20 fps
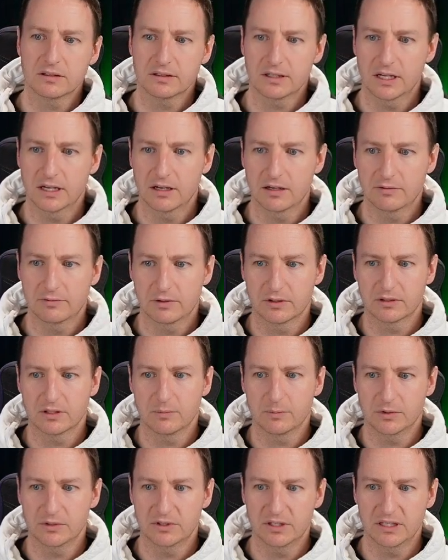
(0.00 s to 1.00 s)
For
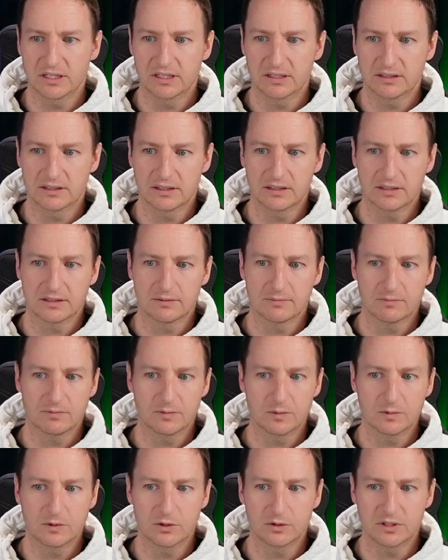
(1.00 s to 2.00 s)
example, see, this is
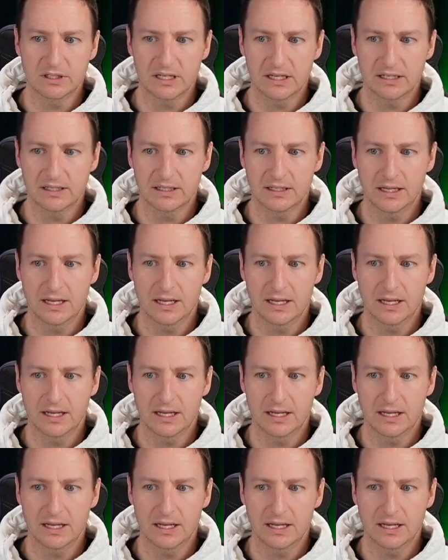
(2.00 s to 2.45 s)
using an